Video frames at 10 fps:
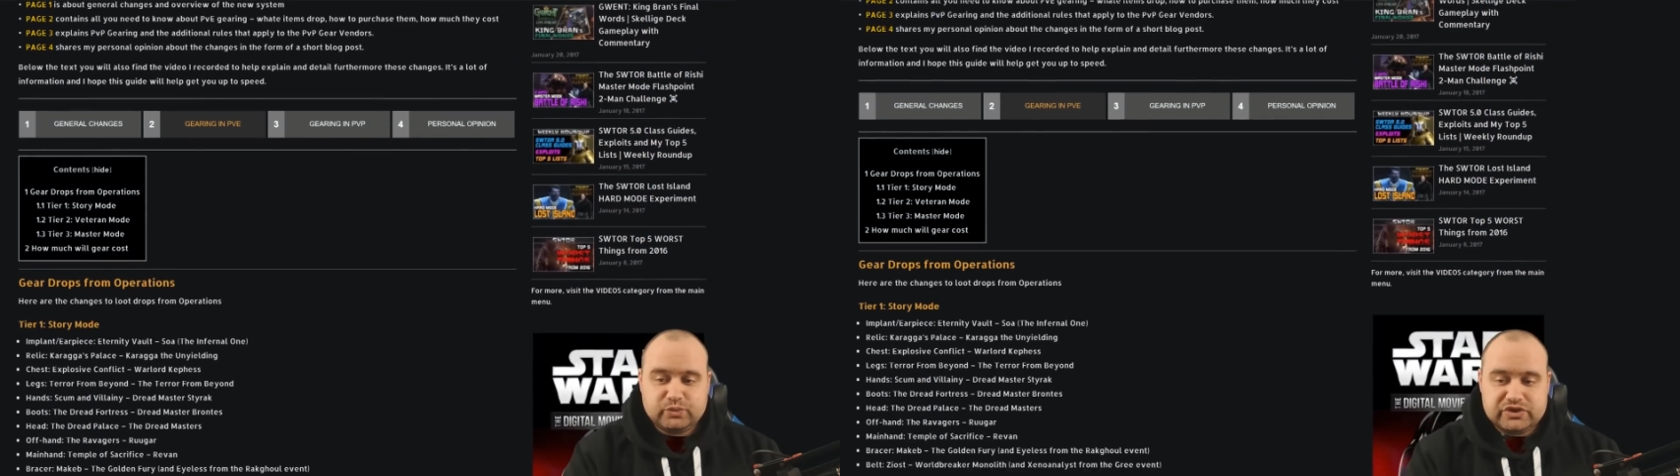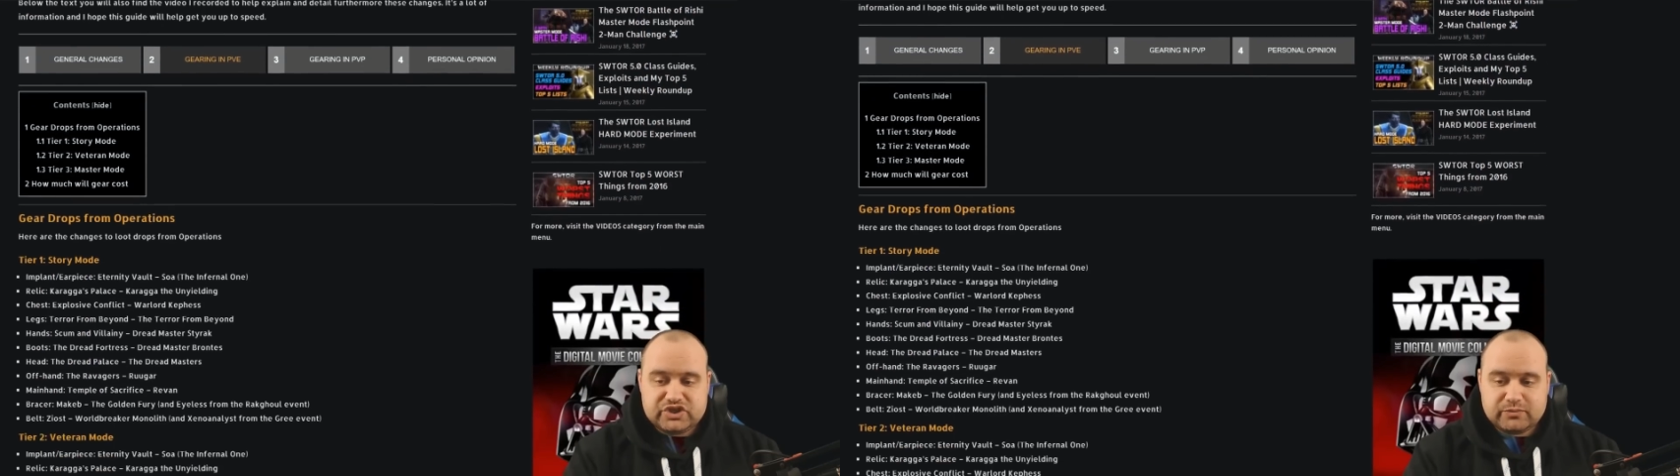
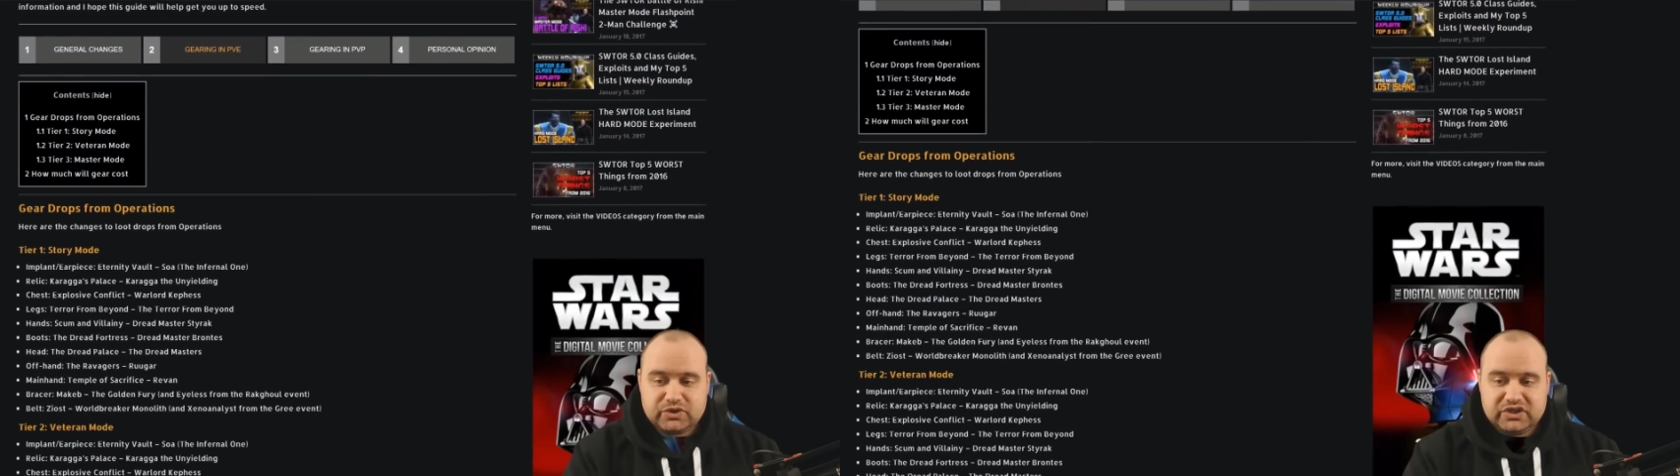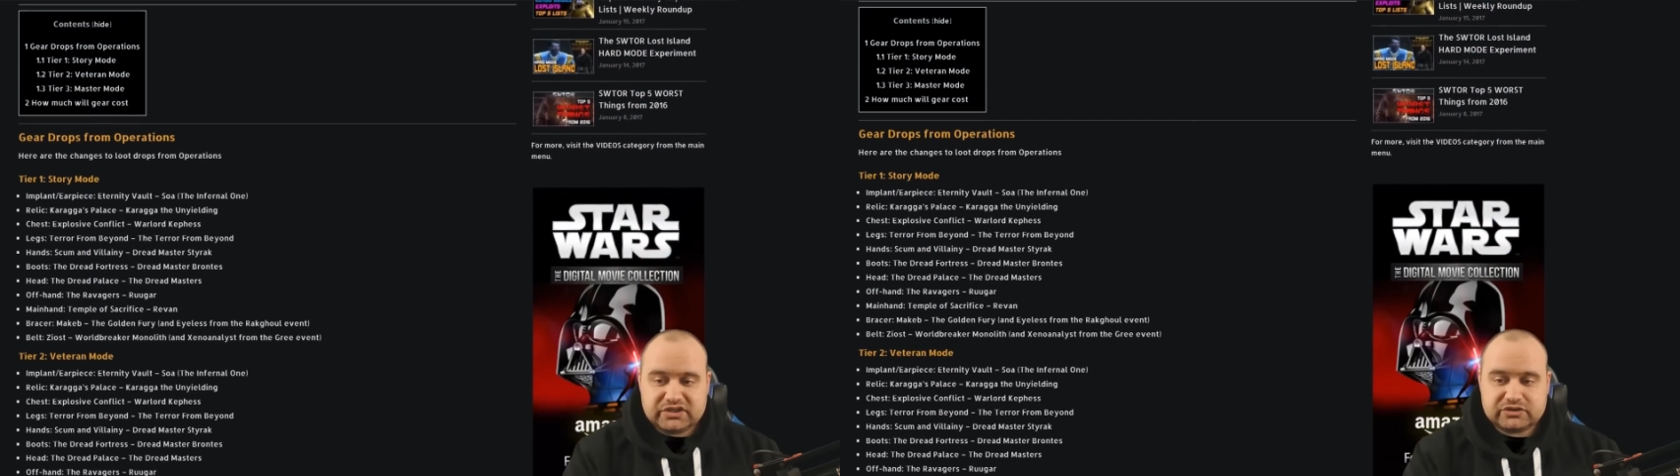we jump
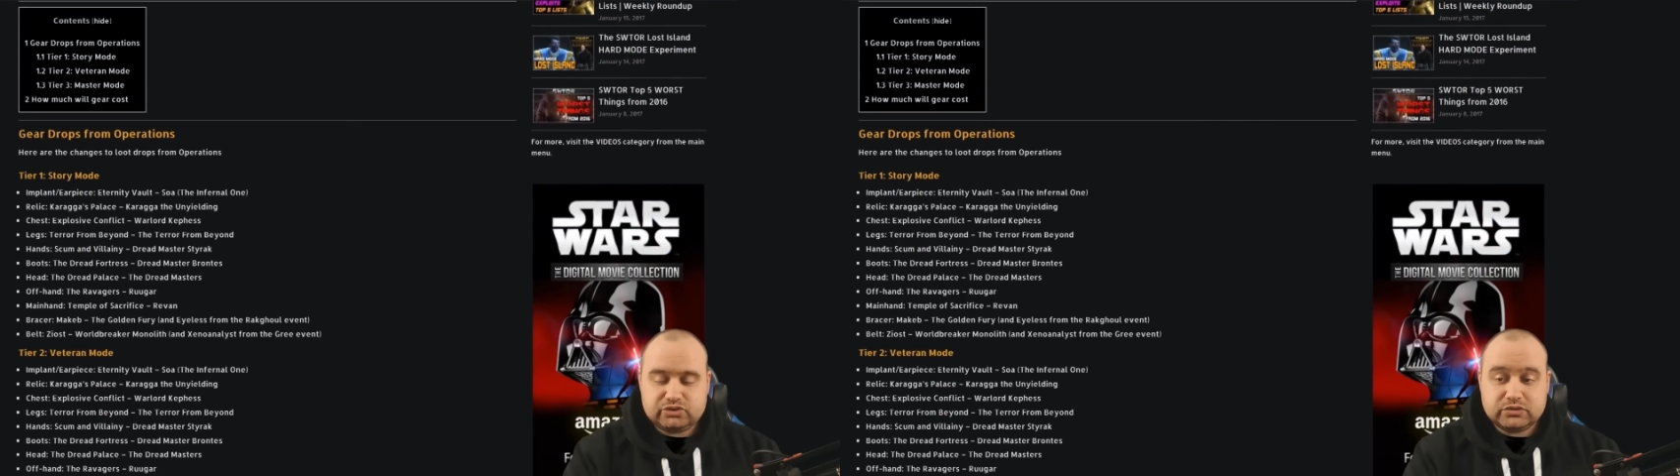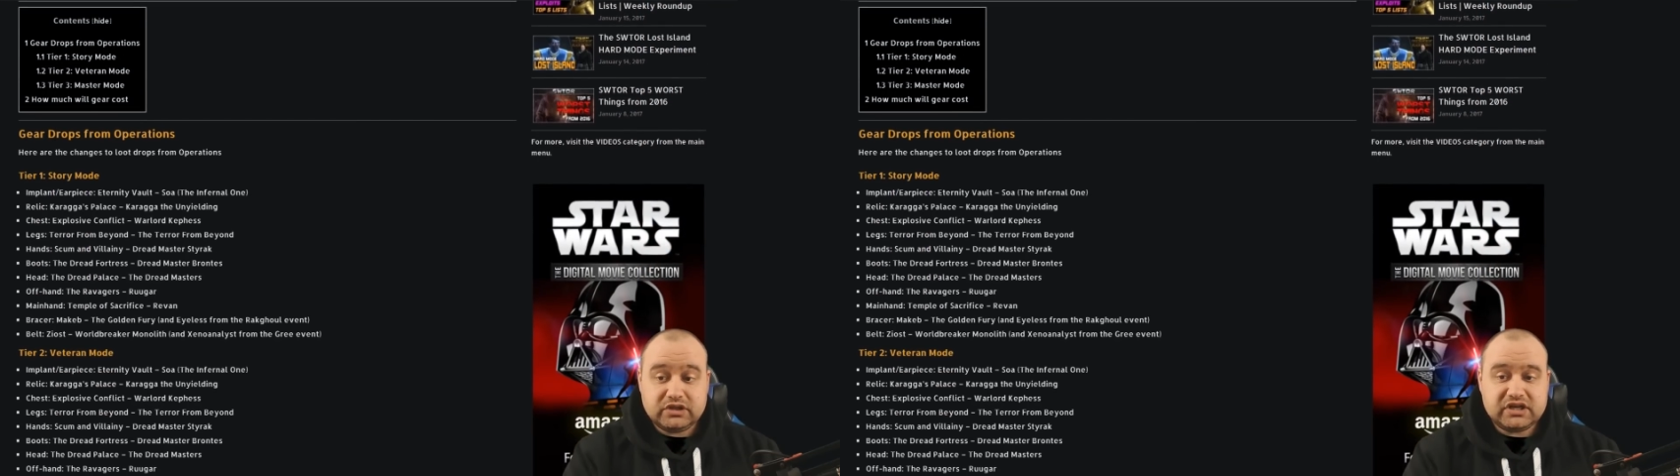here
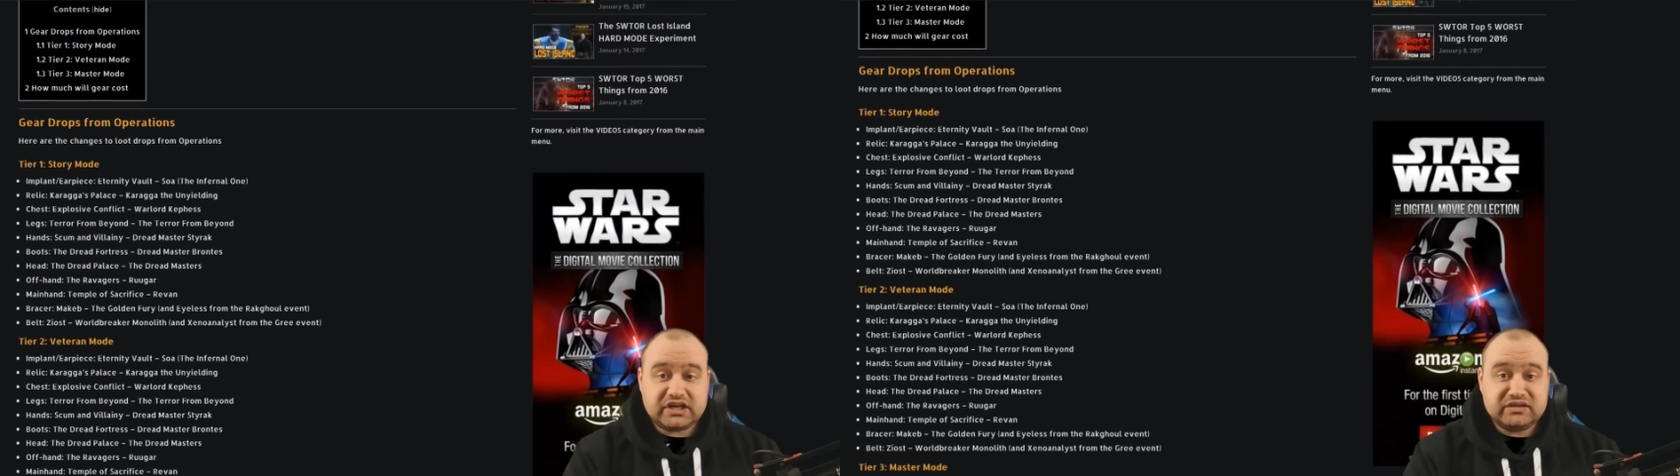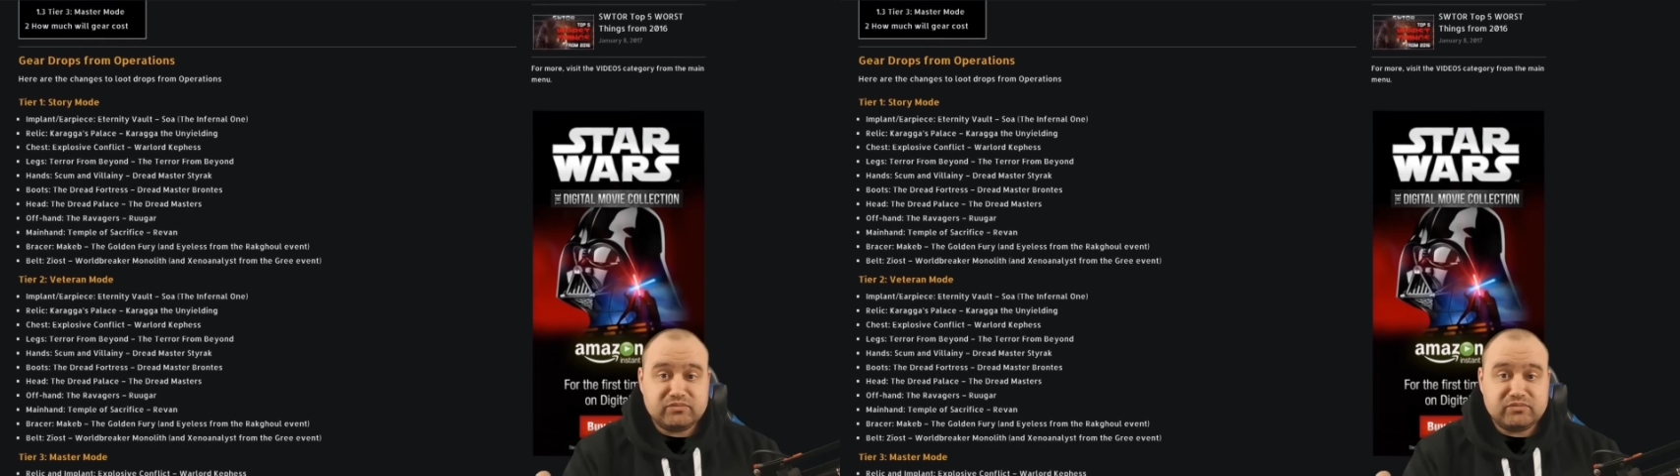to learn